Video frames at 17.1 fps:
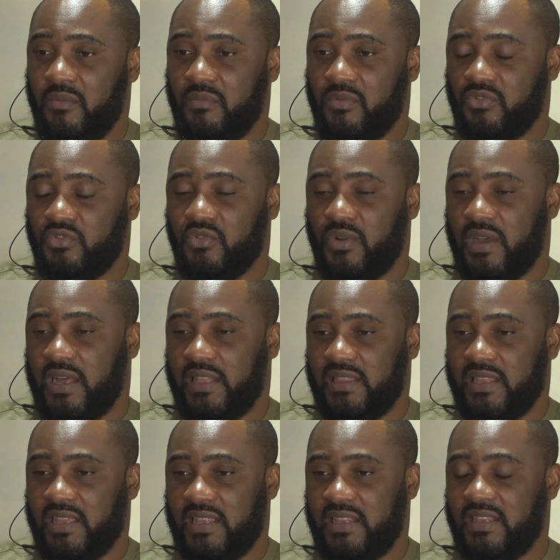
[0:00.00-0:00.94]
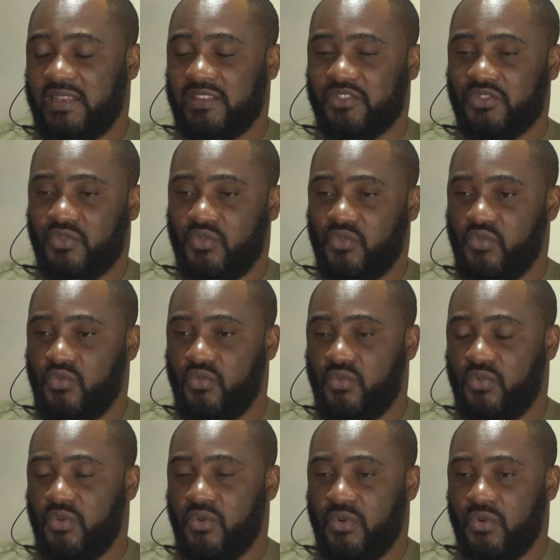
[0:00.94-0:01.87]
able to attend a school
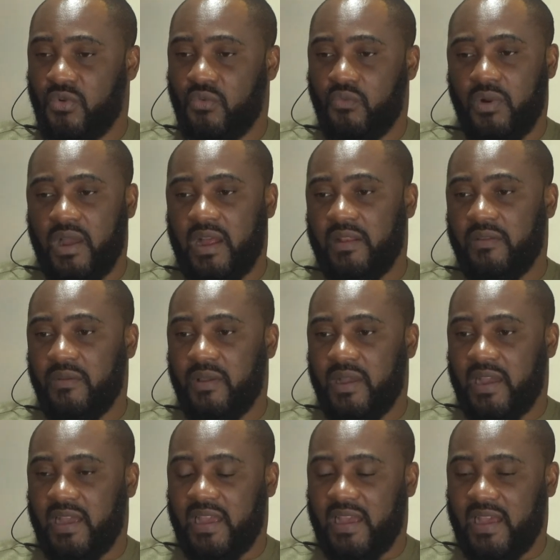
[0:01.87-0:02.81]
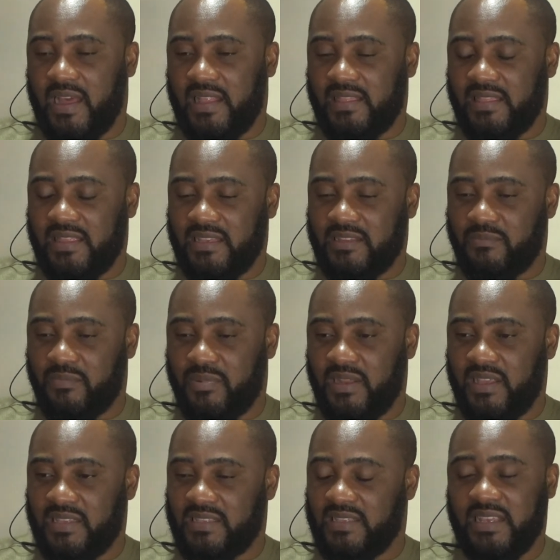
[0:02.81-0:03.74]
while you are at this
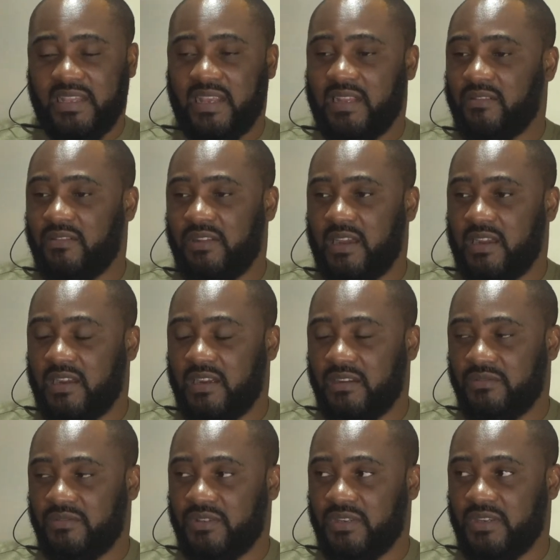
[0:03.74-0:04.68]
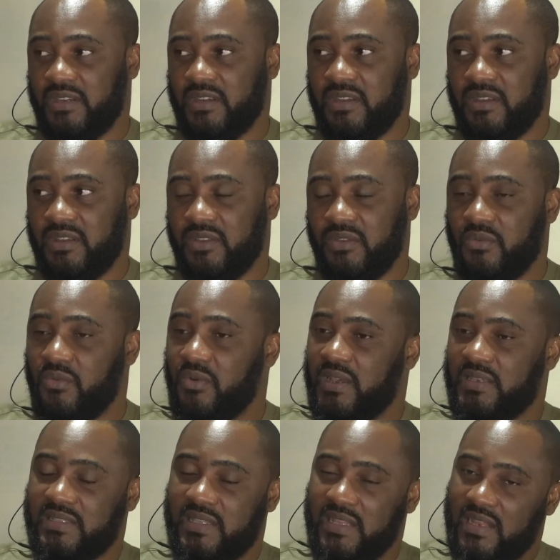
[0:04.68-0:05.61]
place in another country, you
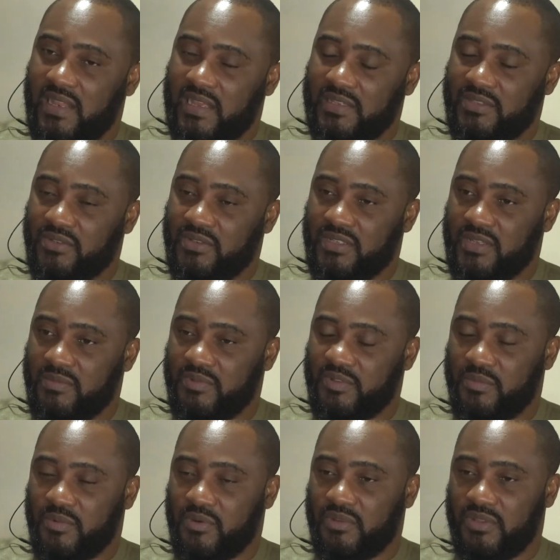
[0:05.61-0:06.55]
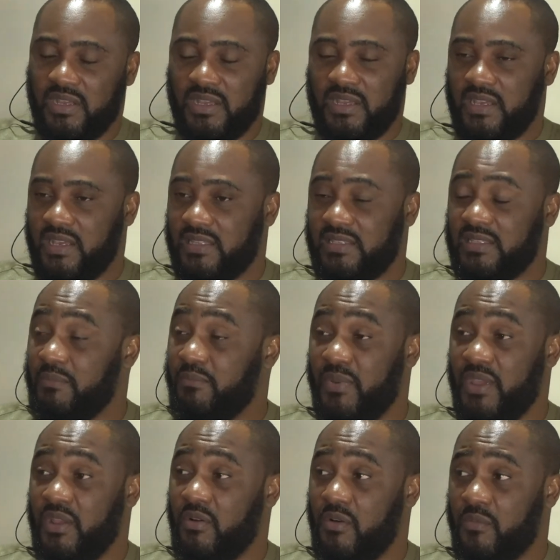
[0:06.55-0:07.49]
are still at your same spot. It's a
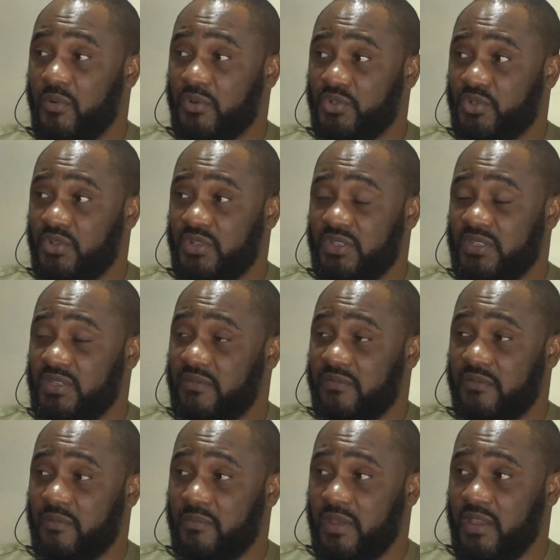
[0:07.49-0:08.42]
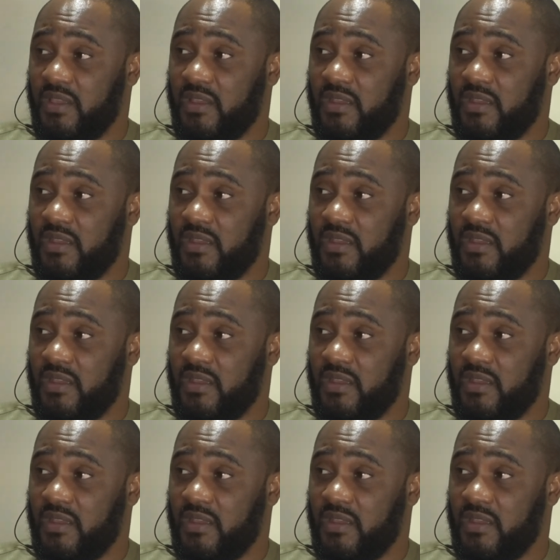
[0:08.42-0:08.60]
big opportunity for me.